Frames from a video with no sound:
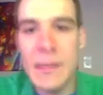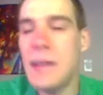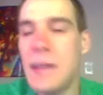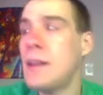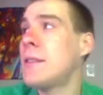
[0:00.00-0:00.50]

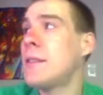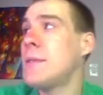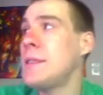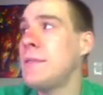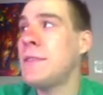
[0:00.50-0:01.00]
The
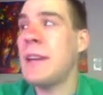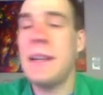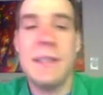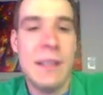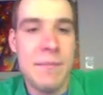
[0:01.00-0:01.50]
reason for that
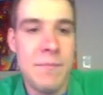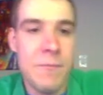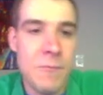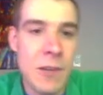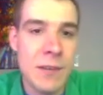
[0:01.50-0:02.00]
is that
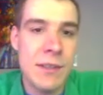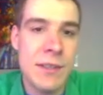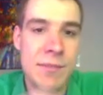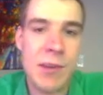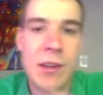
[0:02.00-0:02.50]
water is
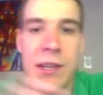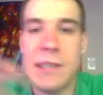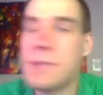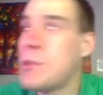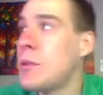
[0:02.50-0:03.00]
small and
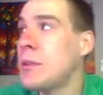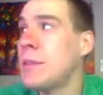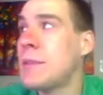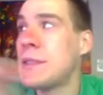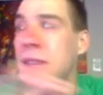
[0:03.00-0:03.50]
it's polar,
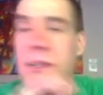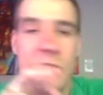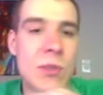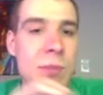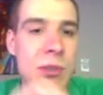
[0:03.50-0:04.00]
but it's not
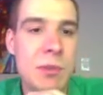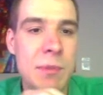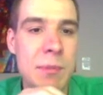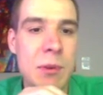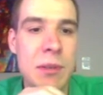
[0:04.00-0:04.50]
super
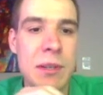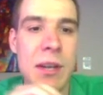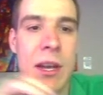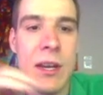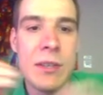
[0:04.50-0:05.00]
polar,
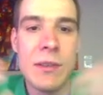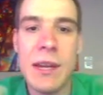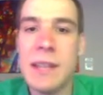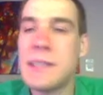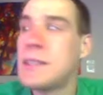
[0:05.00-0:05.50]
so it
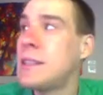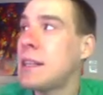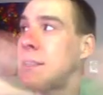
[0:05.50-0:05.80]
kind of sticks